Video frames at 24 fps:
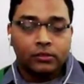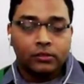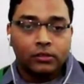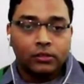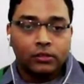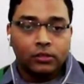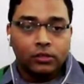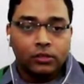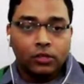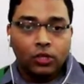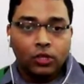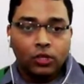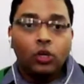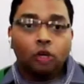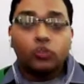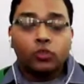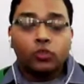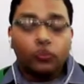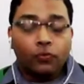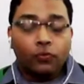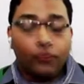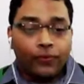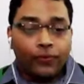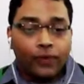So
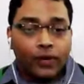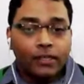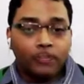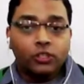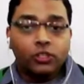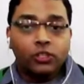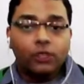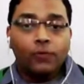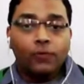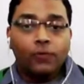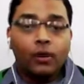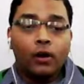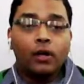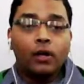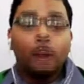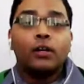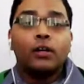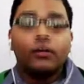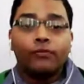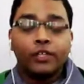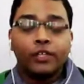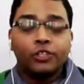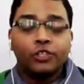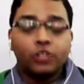first of all, we
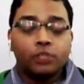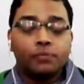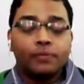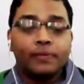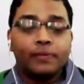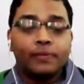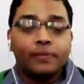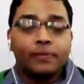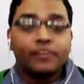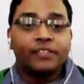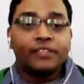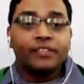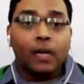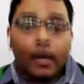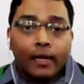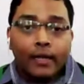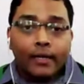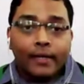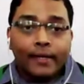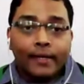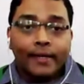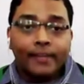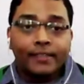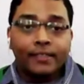should be
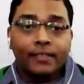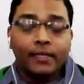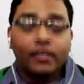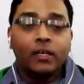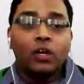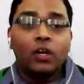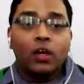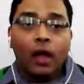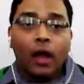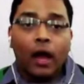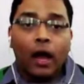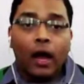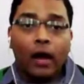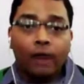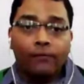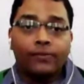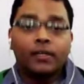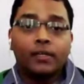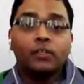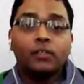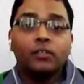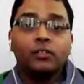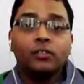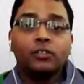targeting our
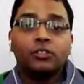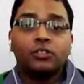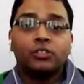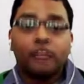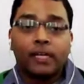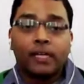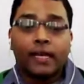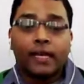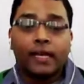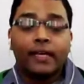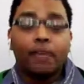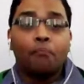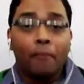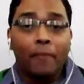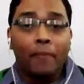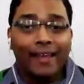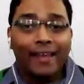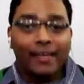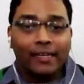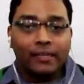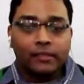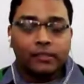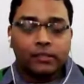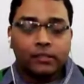JEE mains.
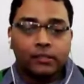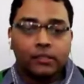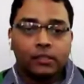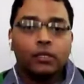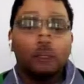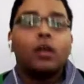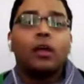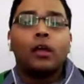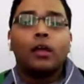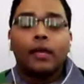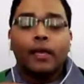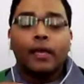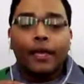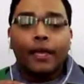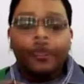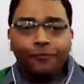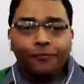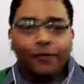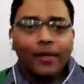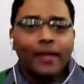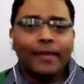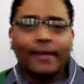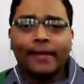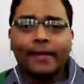If we
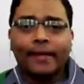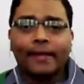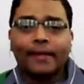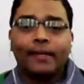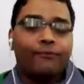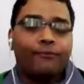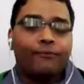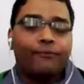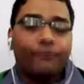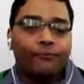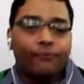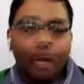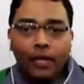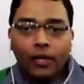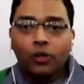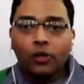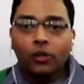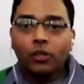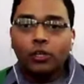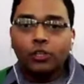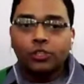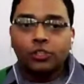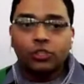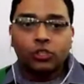get a very good
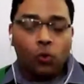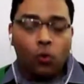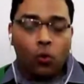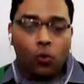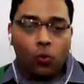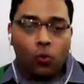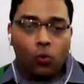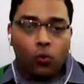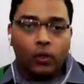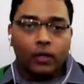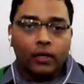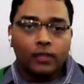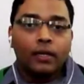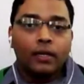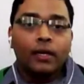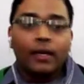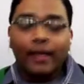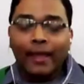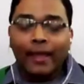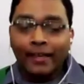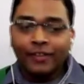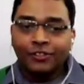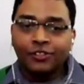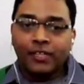score in
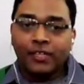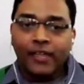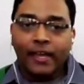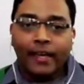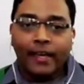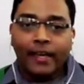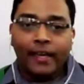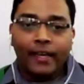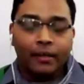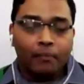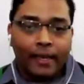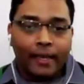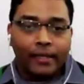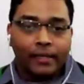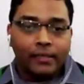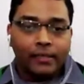JEE mains,